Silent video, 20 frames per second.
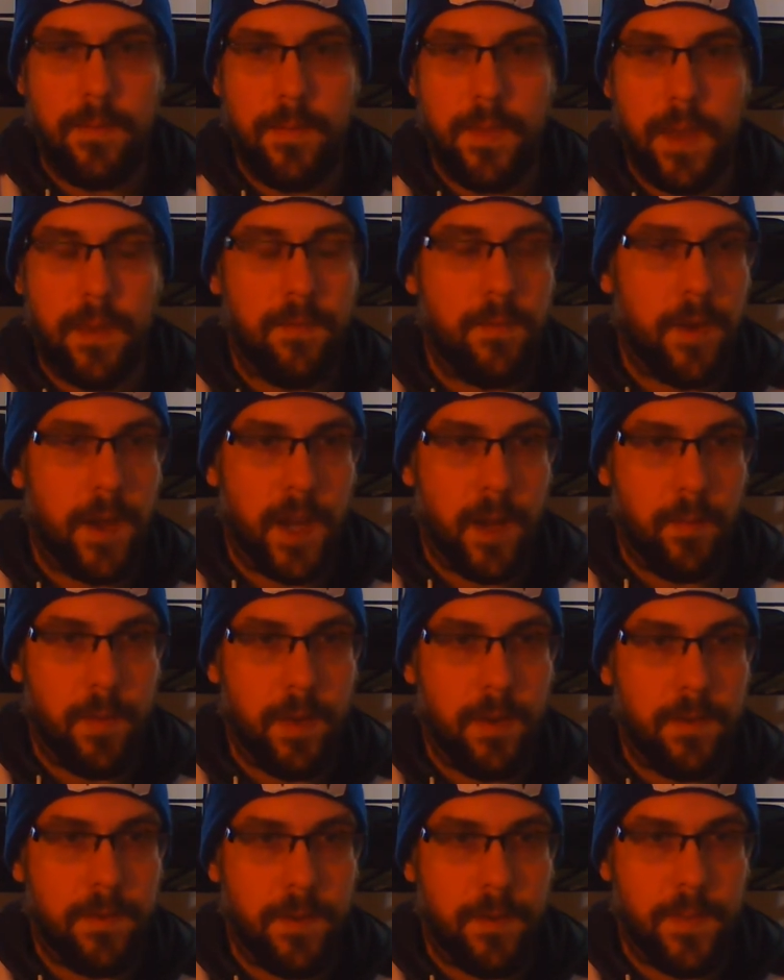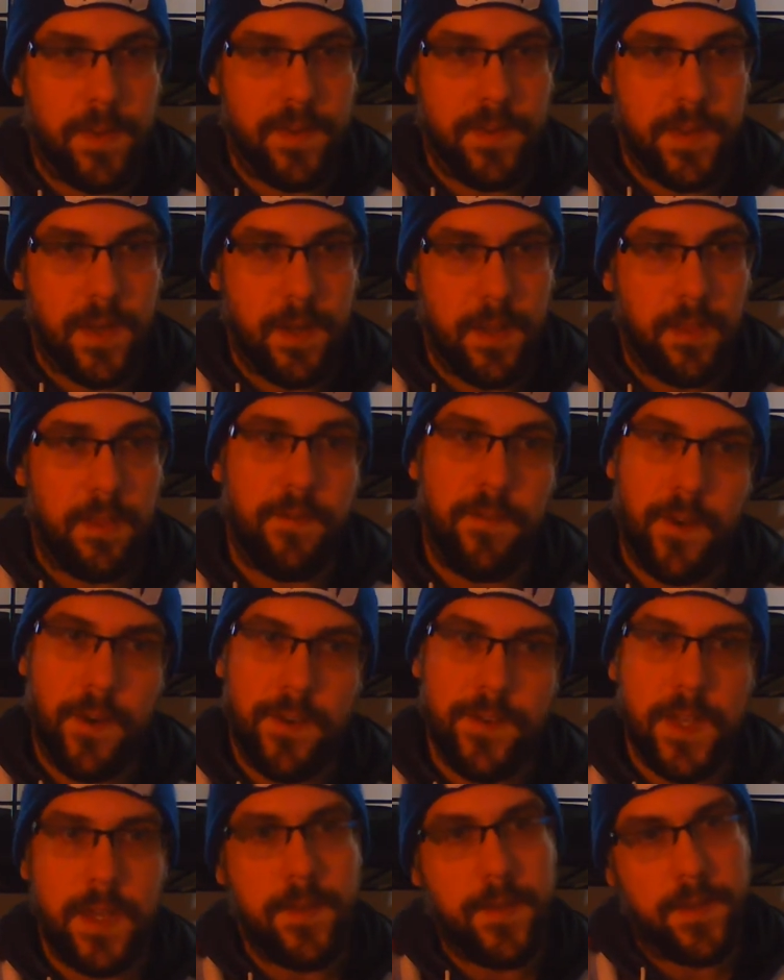the environment from the city. The
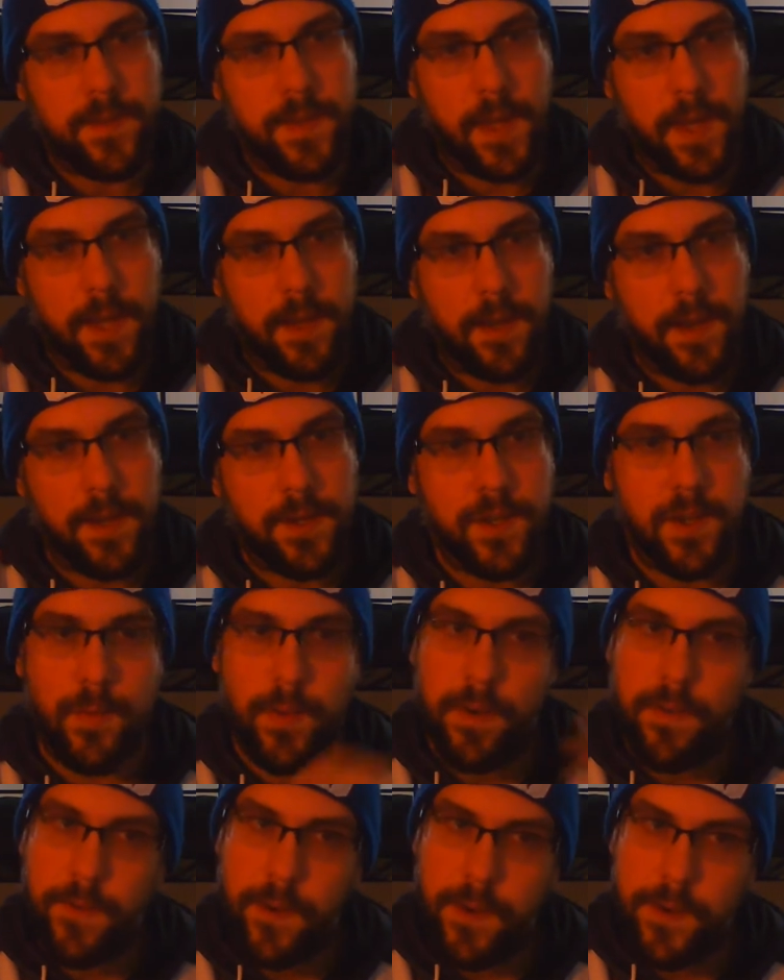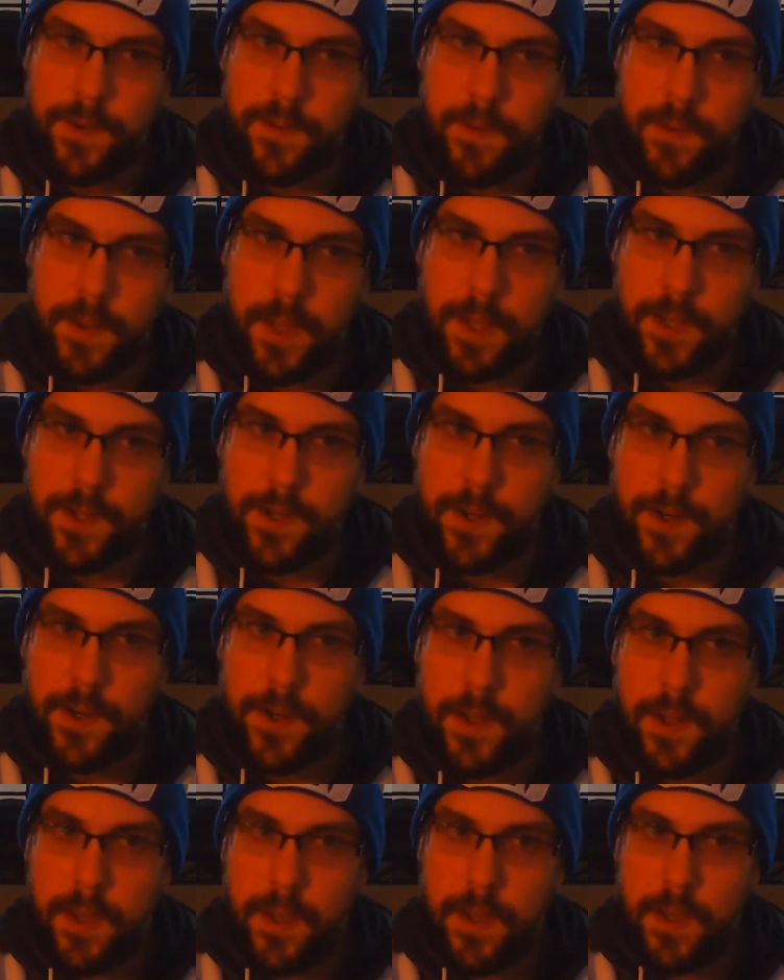first and the second nature, where first
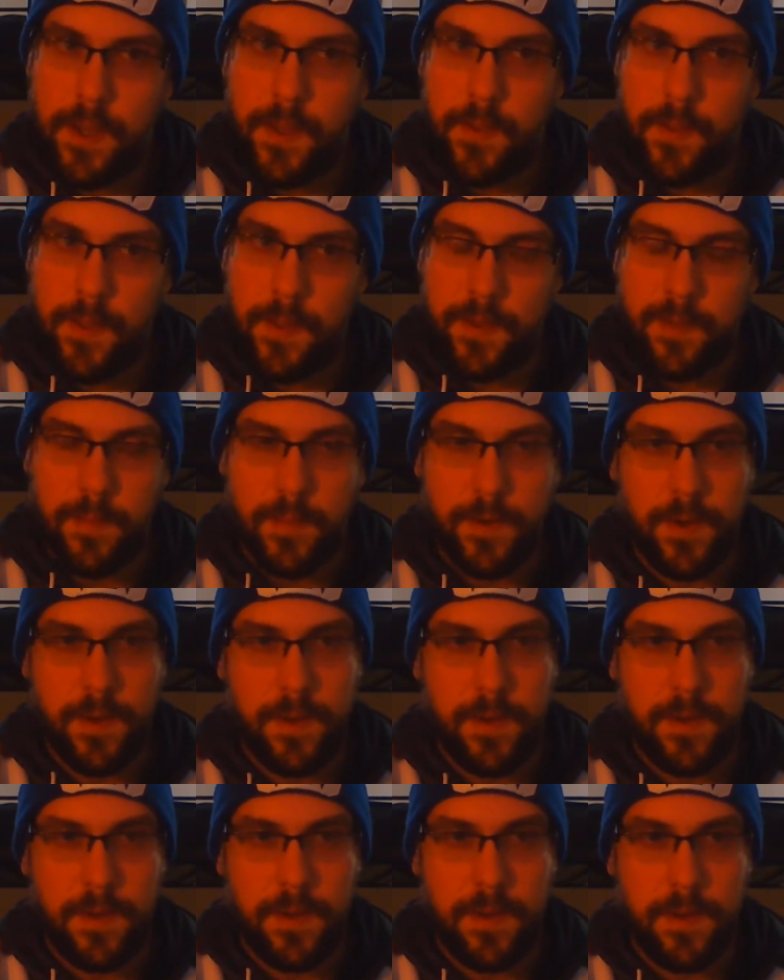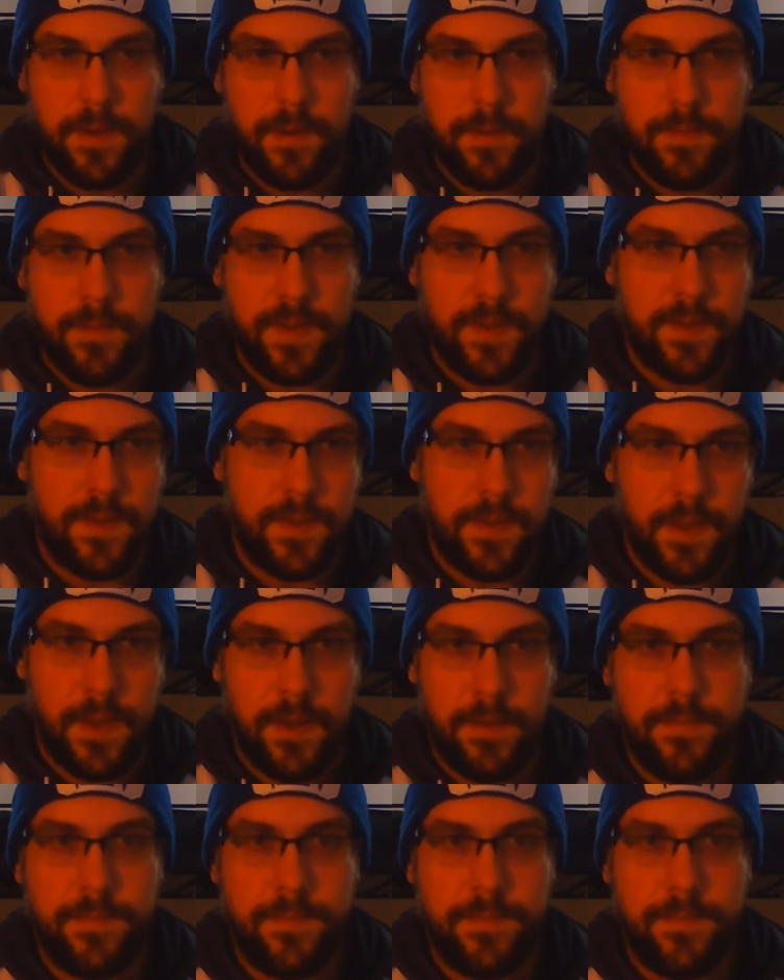nature in this book is,